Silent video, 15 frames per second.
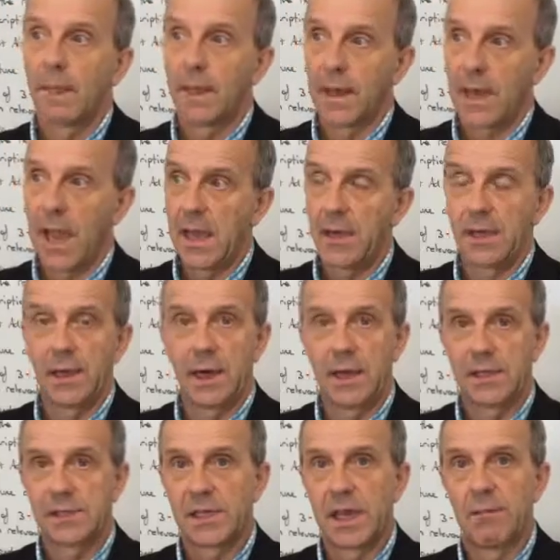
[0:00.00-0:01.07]
the
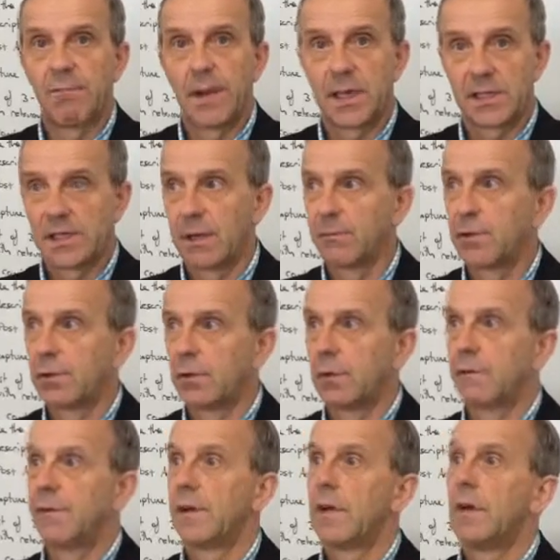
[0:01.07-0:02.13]
candidates and make some sort
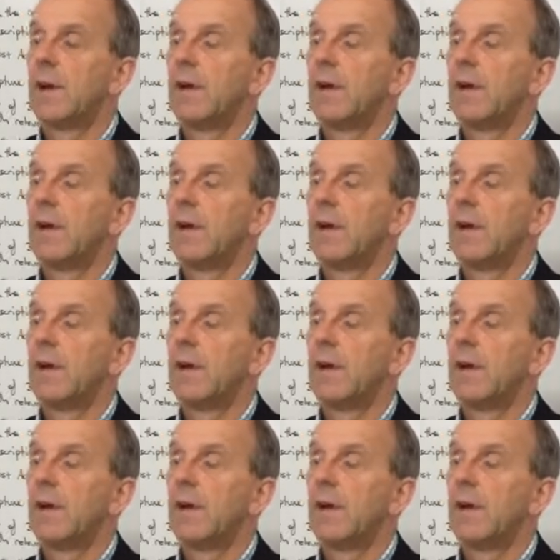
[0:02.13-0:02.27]
of